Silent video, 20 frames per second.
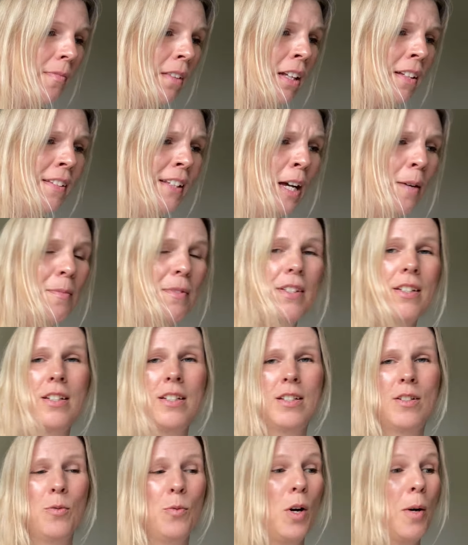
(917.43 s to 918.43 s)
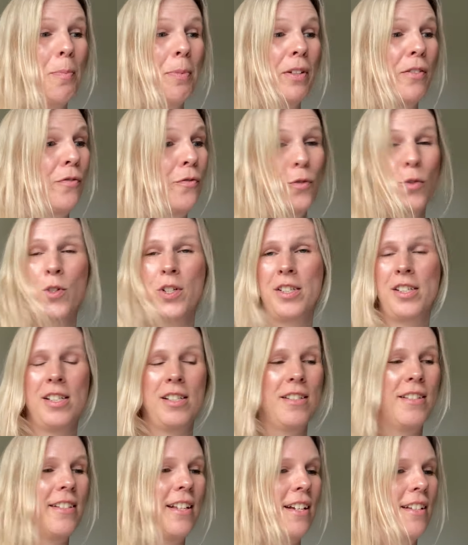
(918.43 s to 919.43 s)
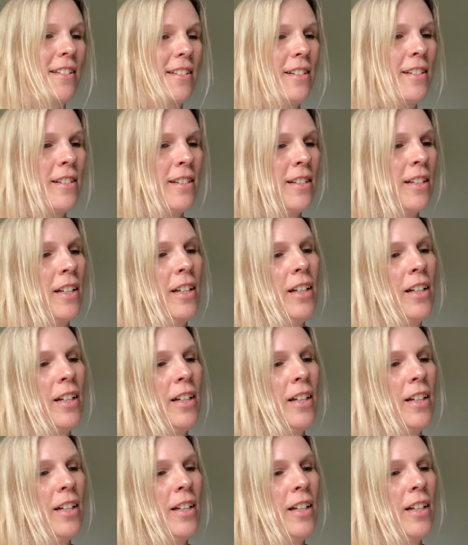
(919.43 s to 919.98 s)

It comes in a whopping 14 sizes,